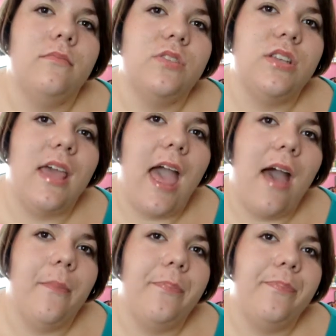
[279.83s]
So
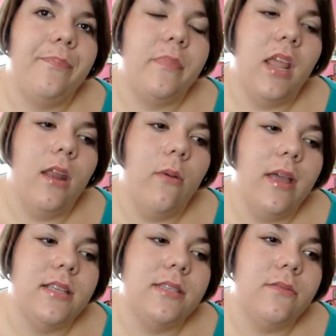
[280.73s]
yeah.
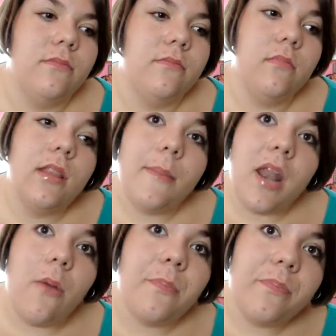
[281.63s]
Anyways, let me
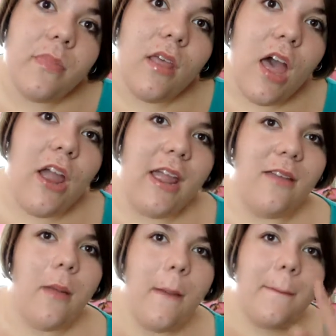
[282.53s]
know. All right.
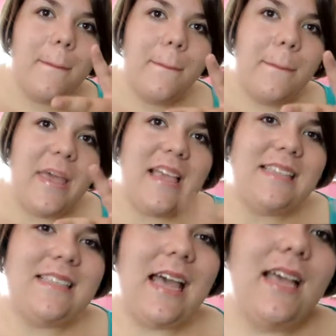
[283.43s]

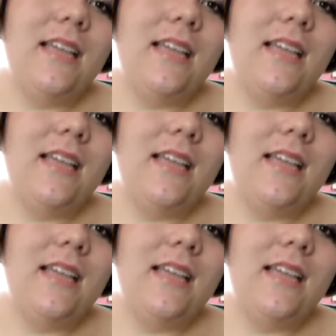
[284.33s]
Peace.